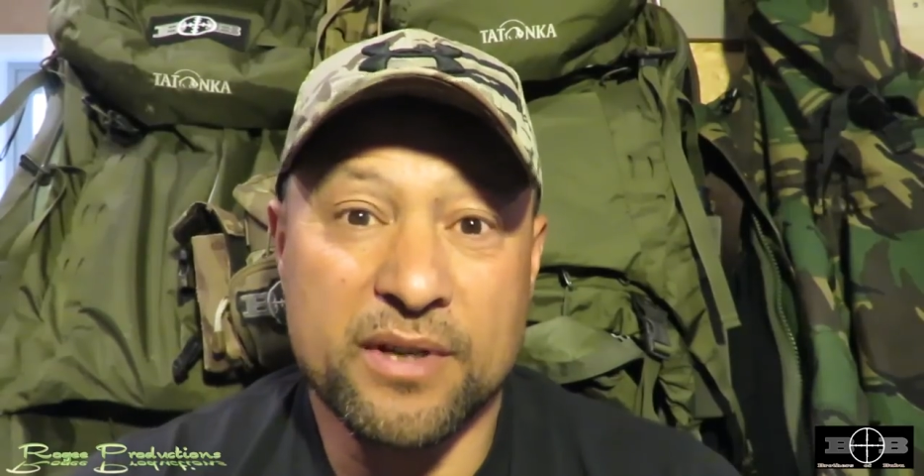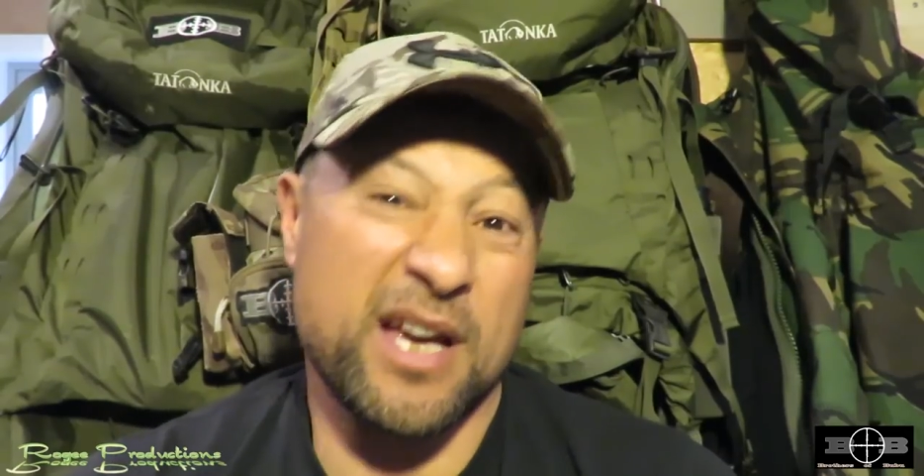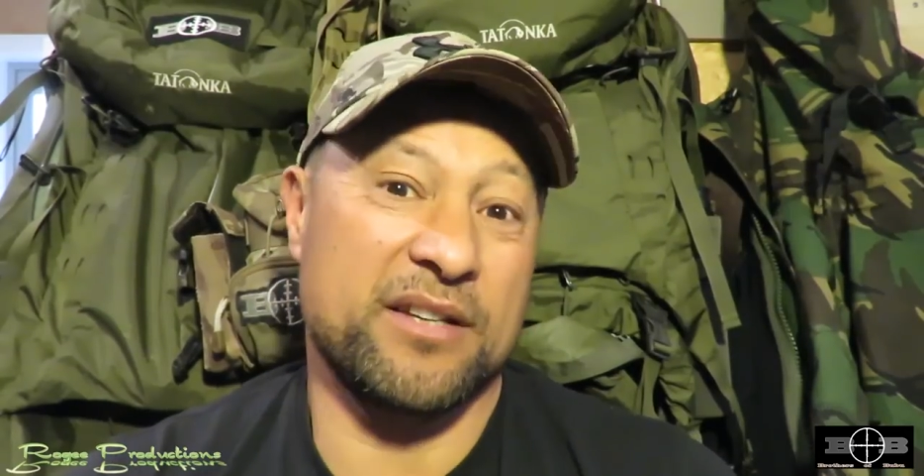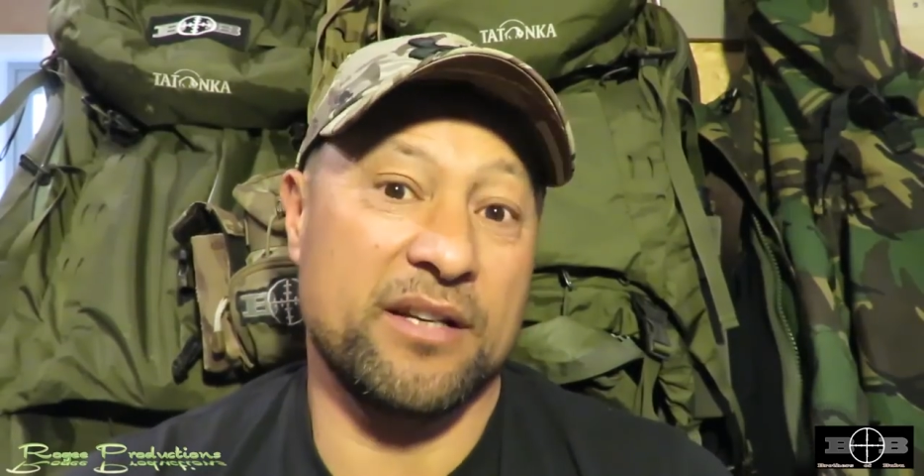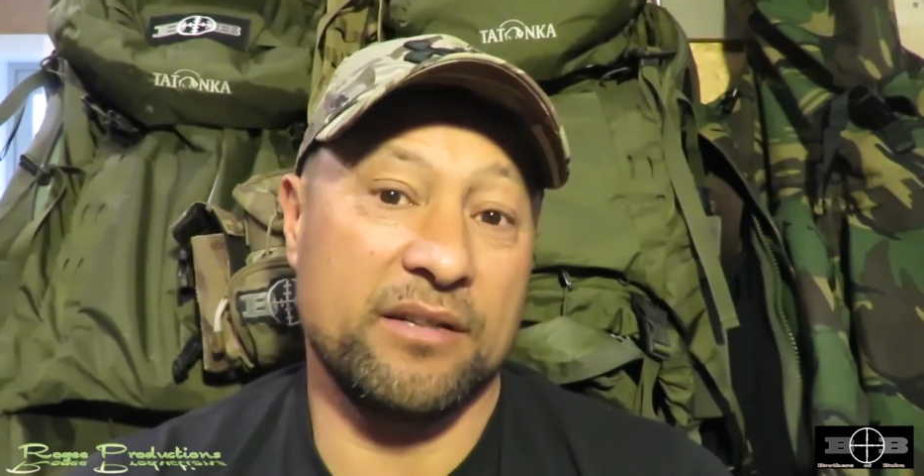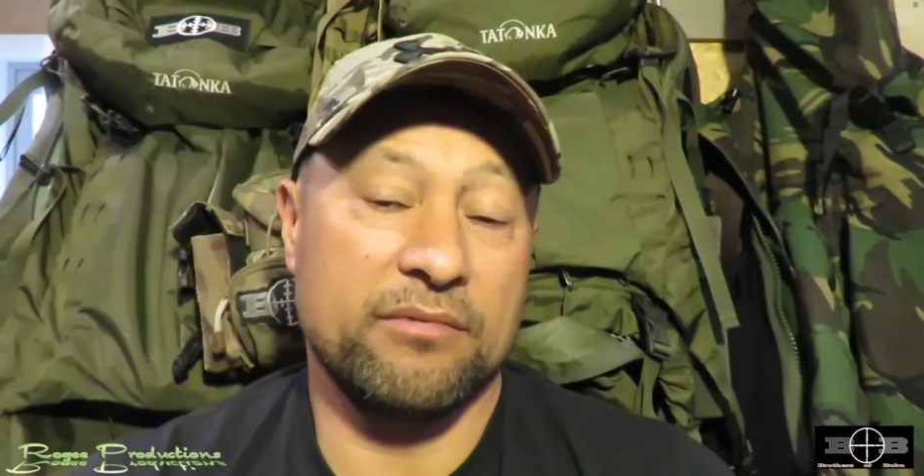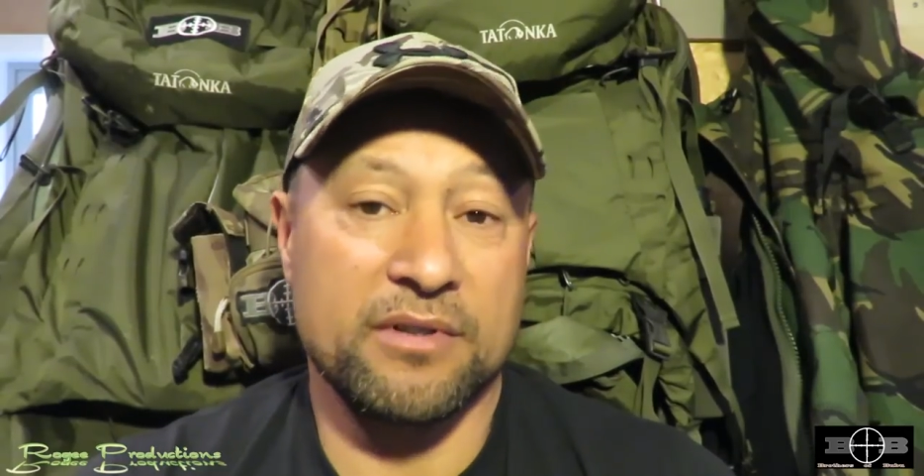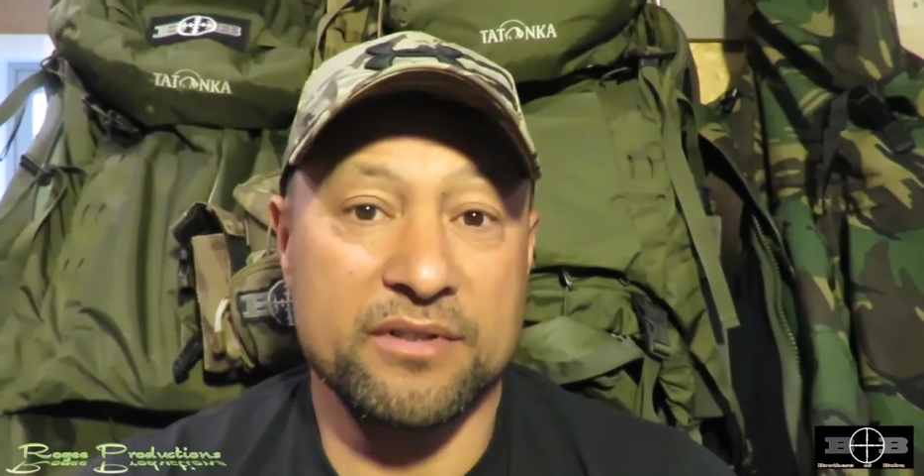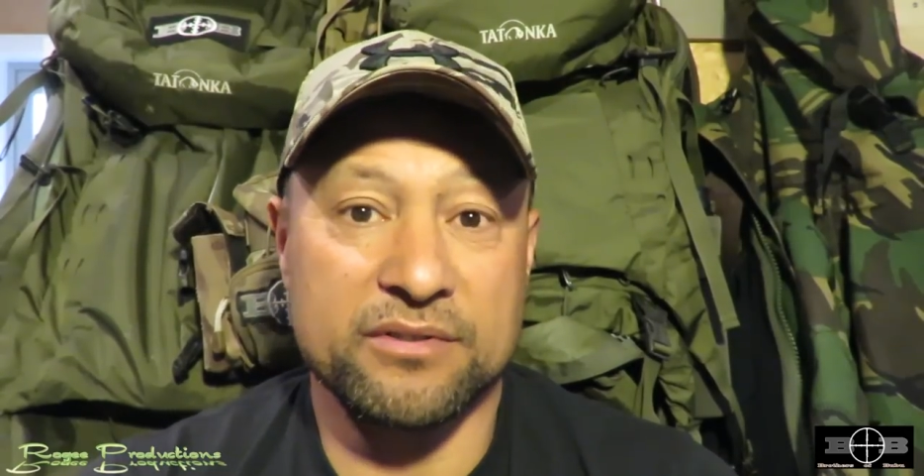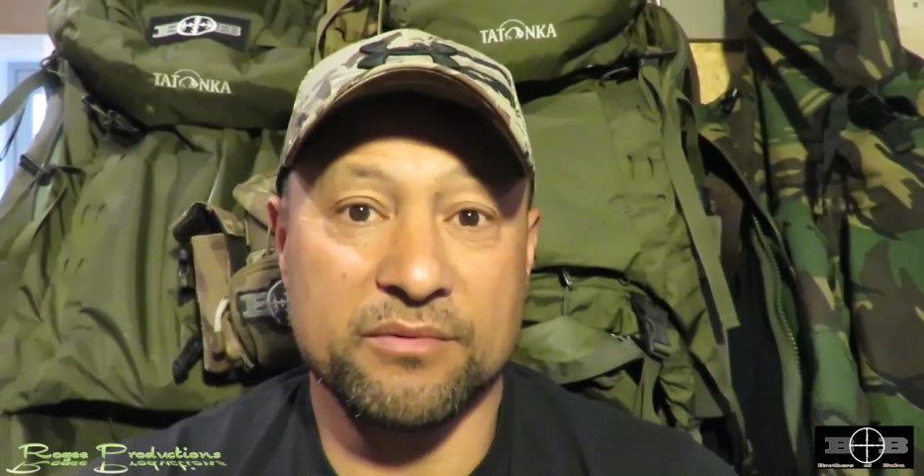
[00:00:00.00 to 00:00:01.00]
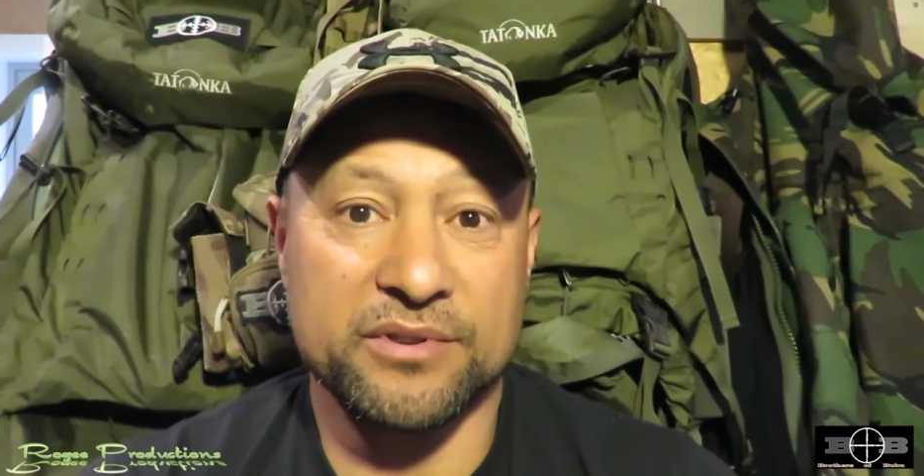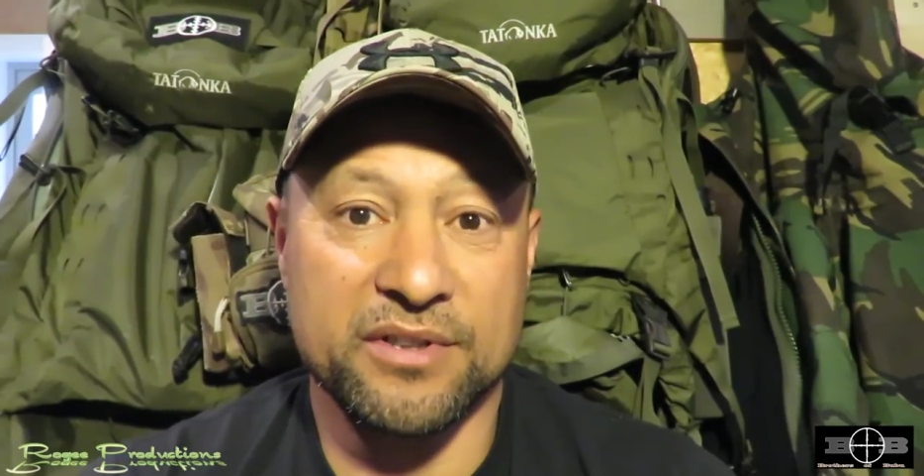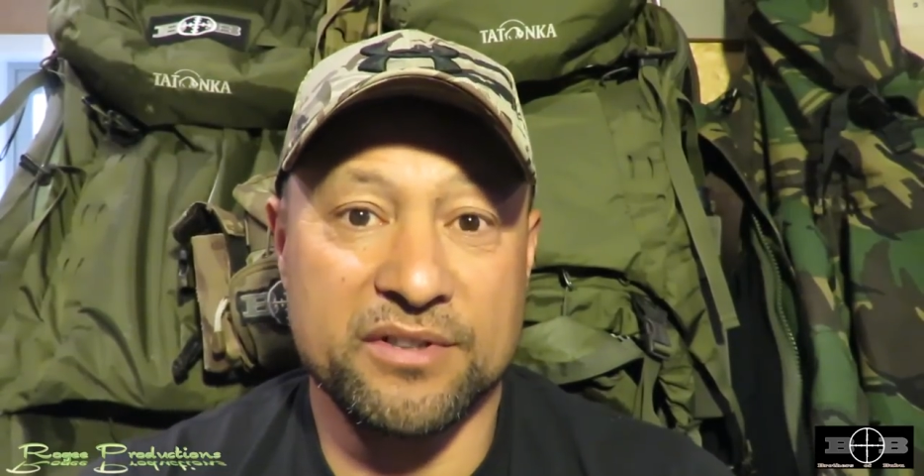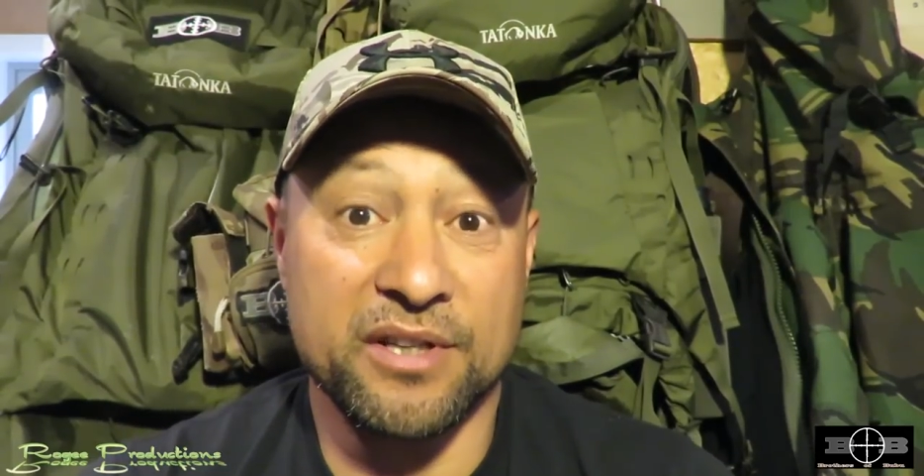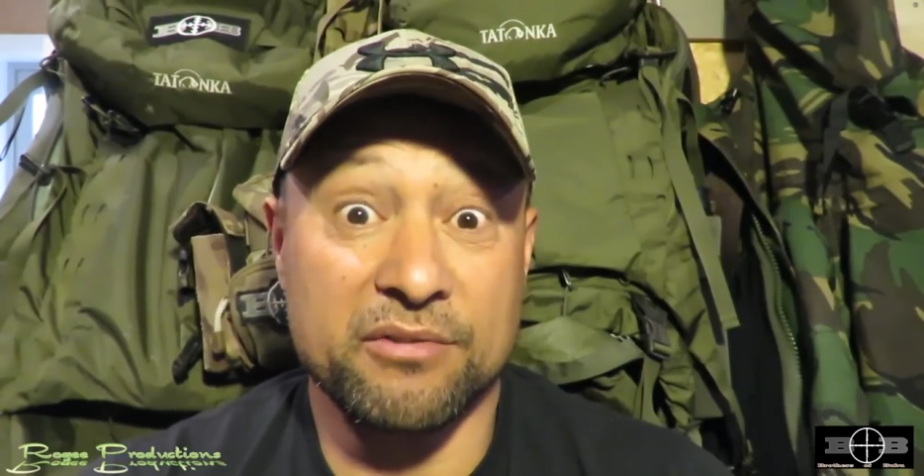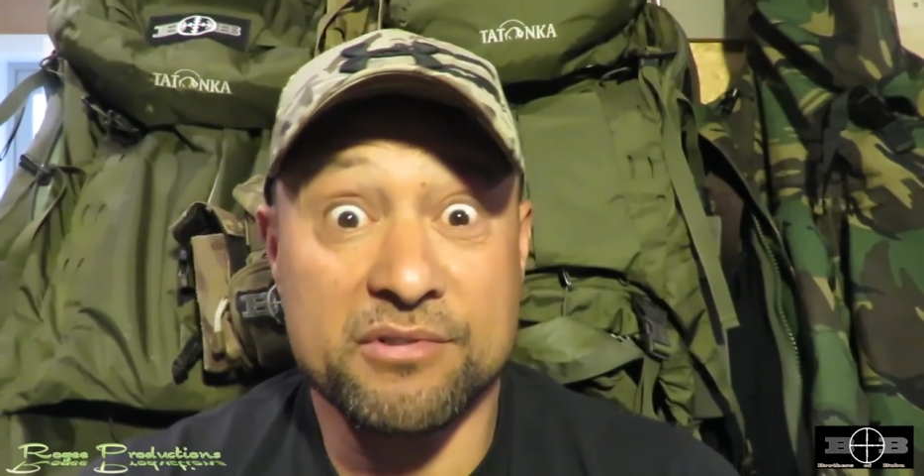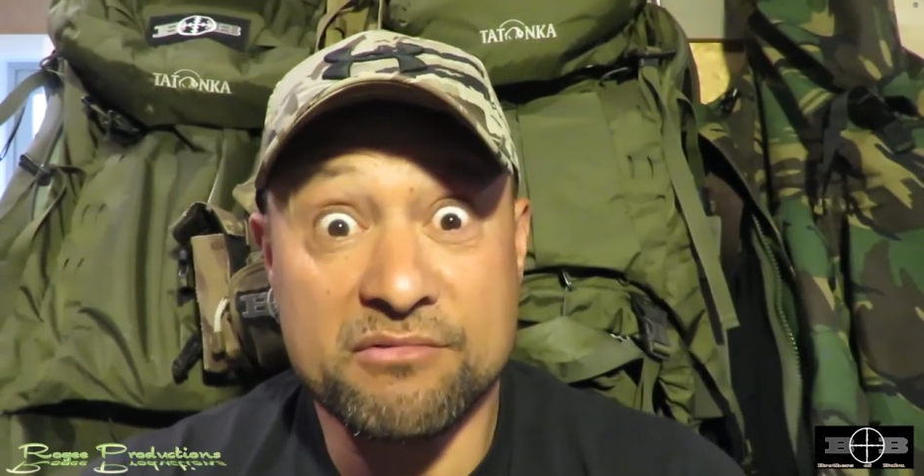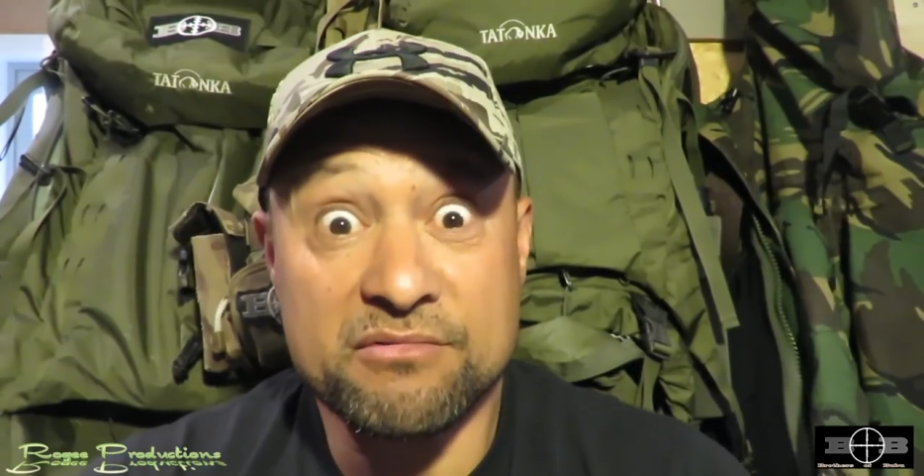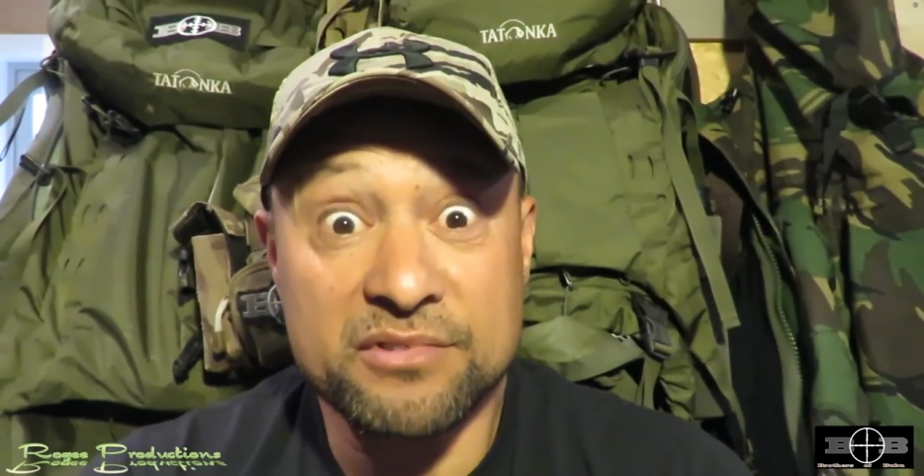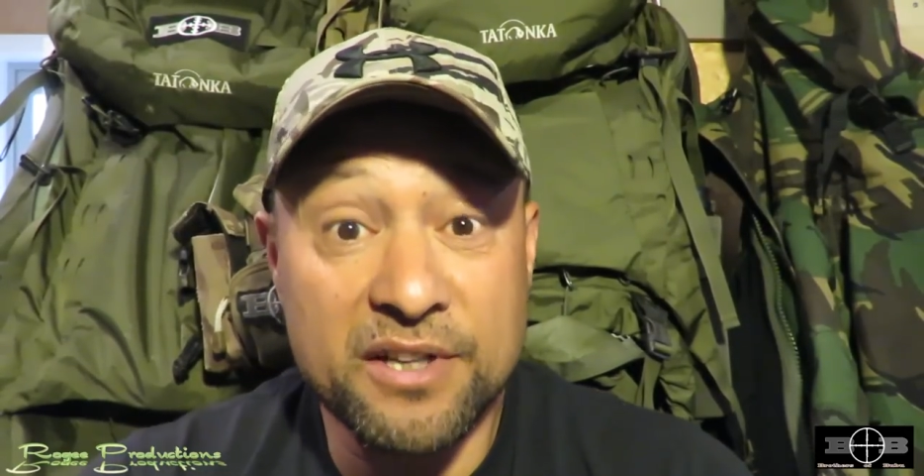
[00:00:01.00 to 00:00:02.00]
I can't tell you what it is, obviously Secret
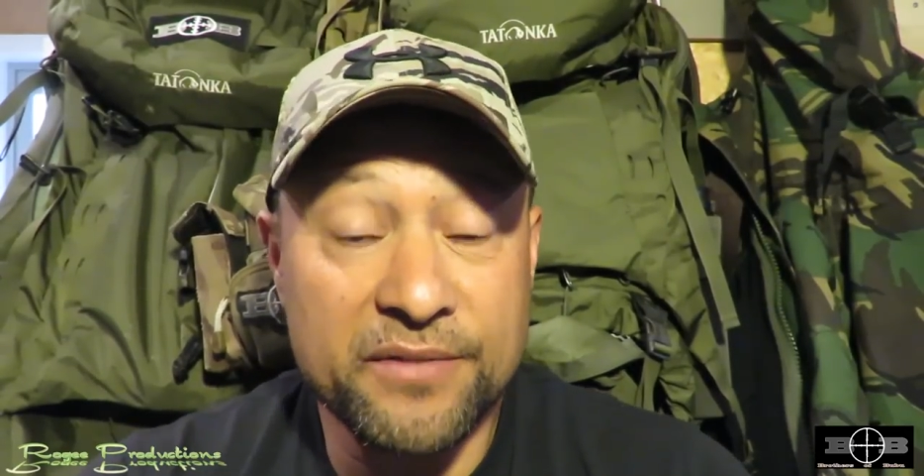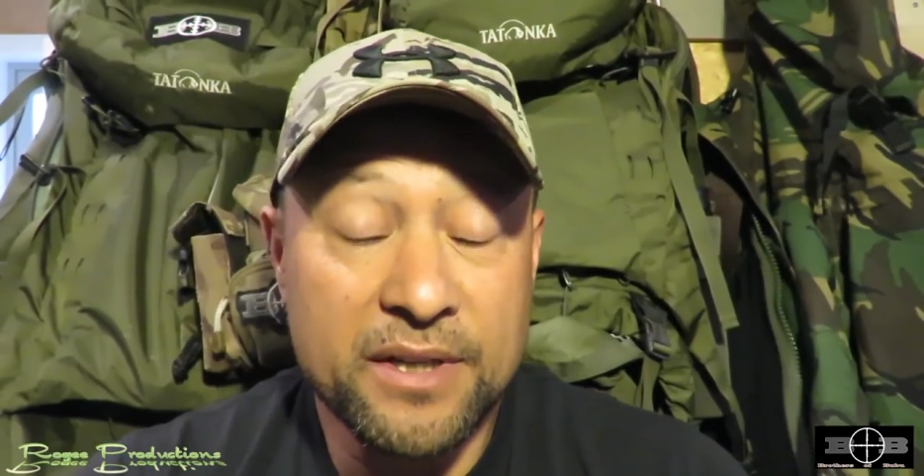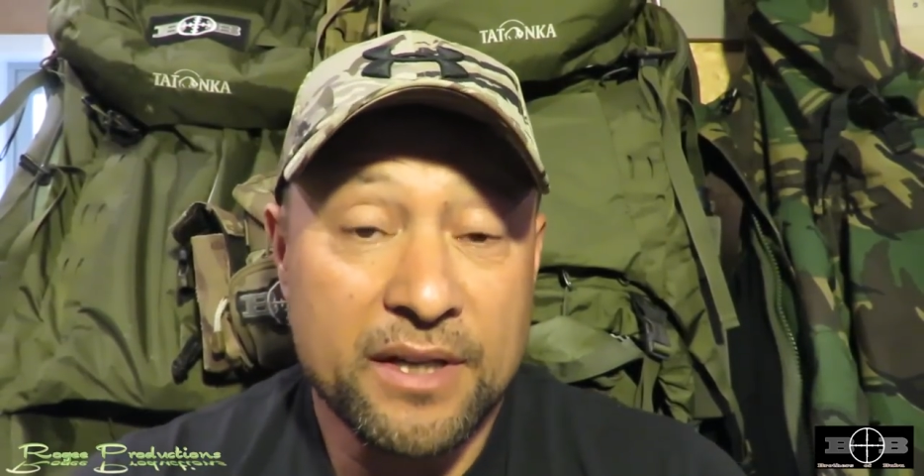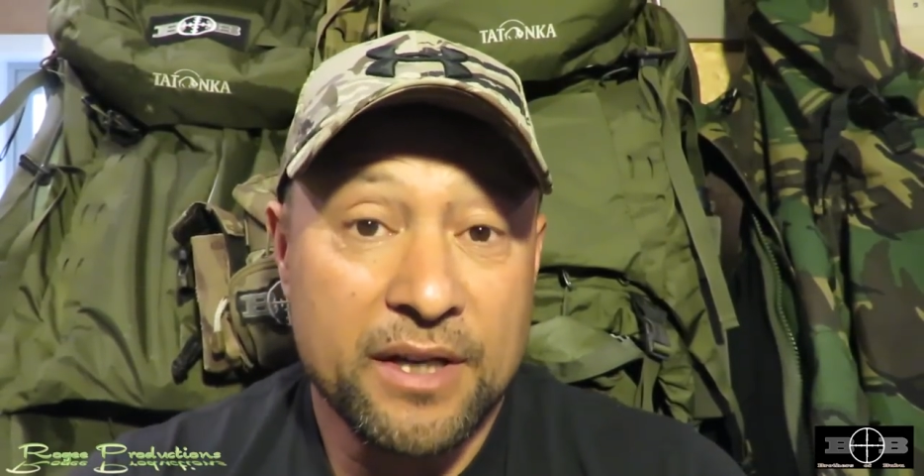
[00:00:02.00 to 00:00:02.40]
Squirrel stuff.